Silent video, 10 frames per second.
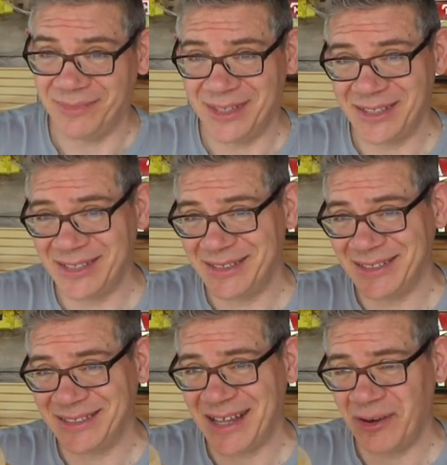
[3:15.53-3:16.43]
this
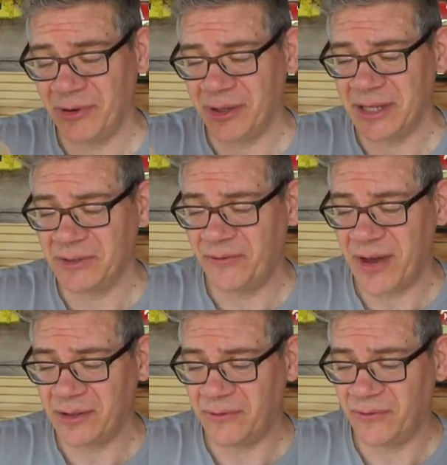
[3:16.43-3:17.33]
is not really as
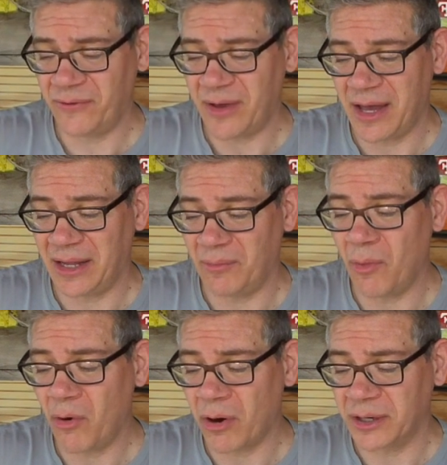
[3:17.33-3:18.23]
effective
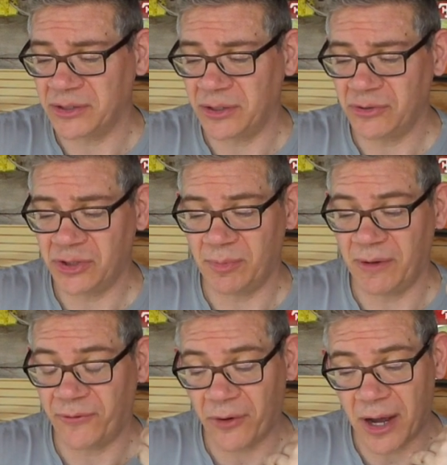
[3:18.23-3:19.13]
anymore as it used to
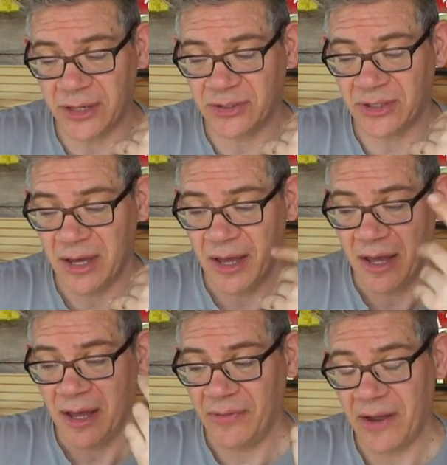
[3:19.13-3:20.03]
be for us,
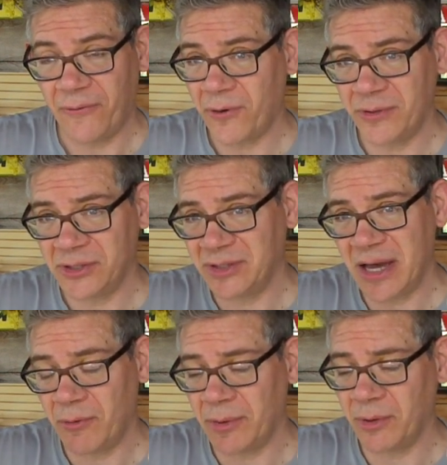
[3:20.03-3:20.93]
and therefore this is
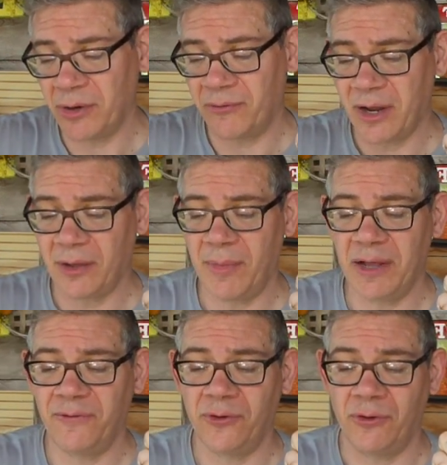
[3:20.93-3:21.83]
not what I'm going to
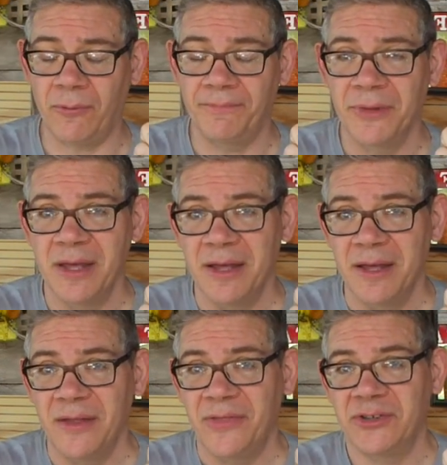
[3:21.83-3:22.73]
recommend for you.
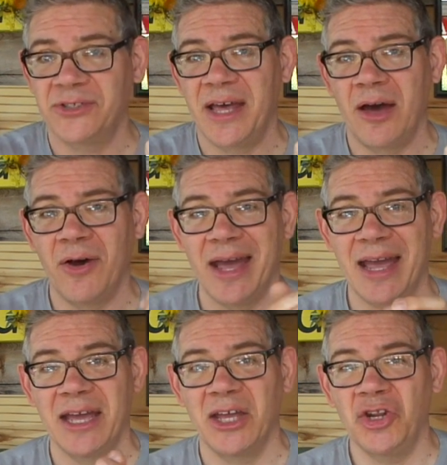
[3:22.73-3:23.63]
There's now
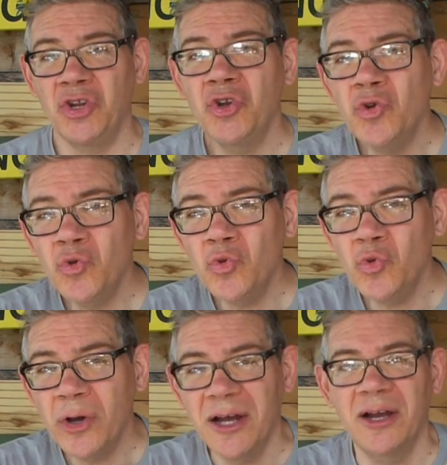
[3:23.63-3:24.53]
a
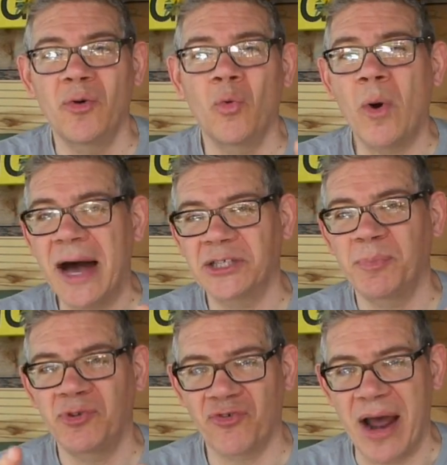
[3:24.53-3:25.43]
new
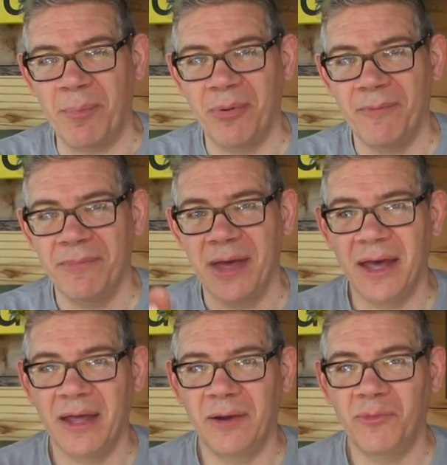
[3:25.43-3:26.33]
Wasp Trap,
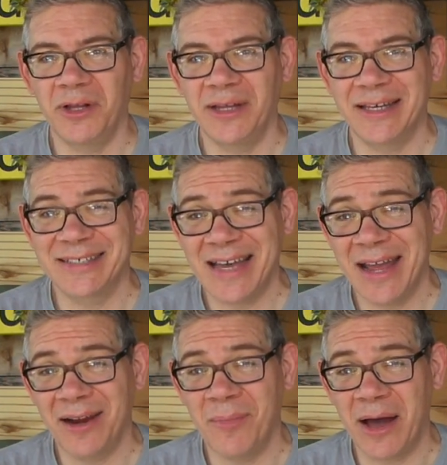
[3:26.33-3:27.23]
and I'm really
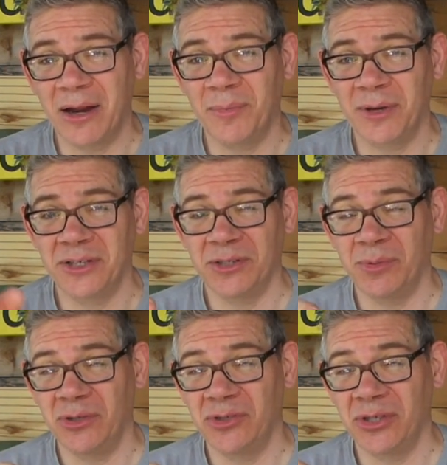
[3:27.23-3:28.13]
excited about it because
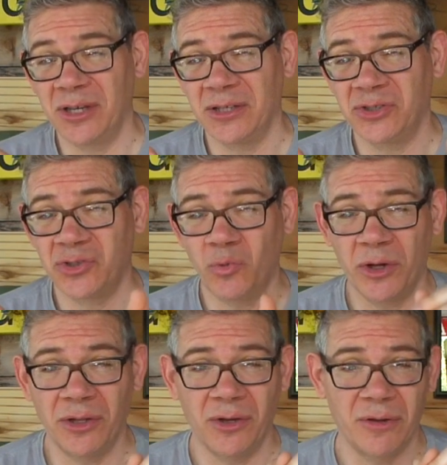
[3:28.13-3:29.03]
I've been using it just
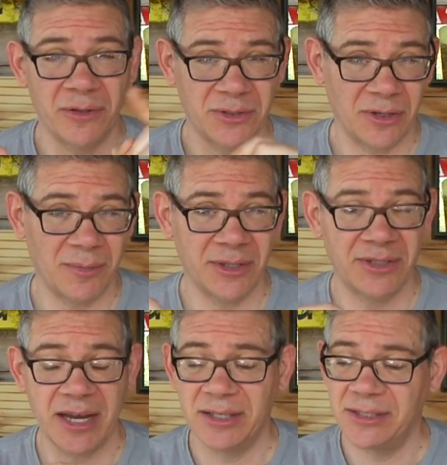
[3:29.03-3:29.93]
1 year. This is going to be the
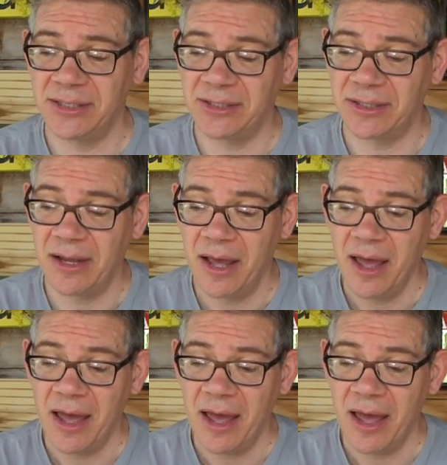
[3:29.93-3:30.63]
2nd season,